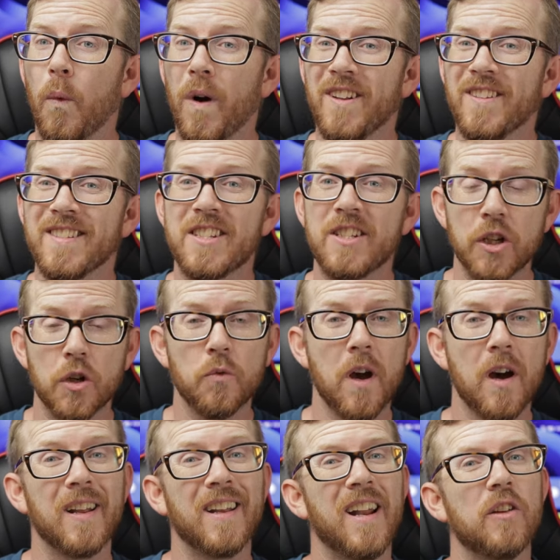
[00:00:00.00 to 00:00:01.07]
Well, stick
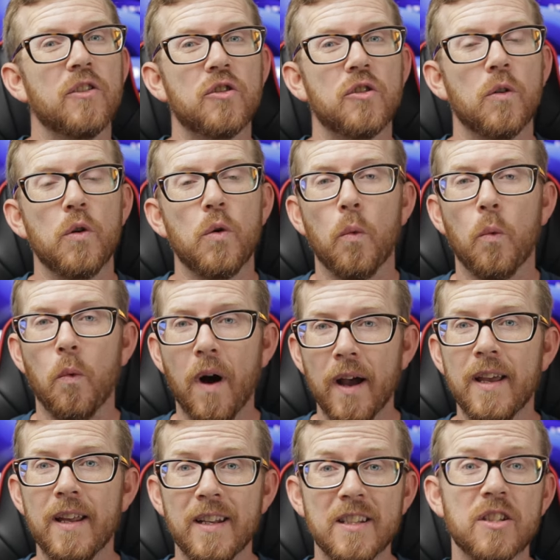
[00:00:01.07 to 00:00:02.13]
around and I'll show you
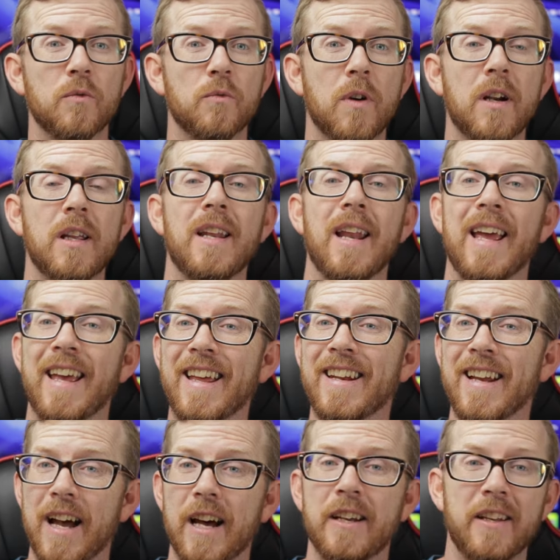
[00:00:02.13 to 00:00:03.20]
why it isn't running
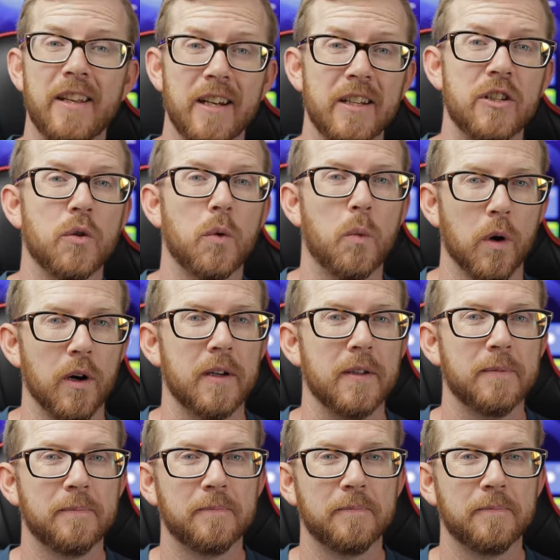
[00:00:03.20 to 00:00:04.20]
and how to get it to work.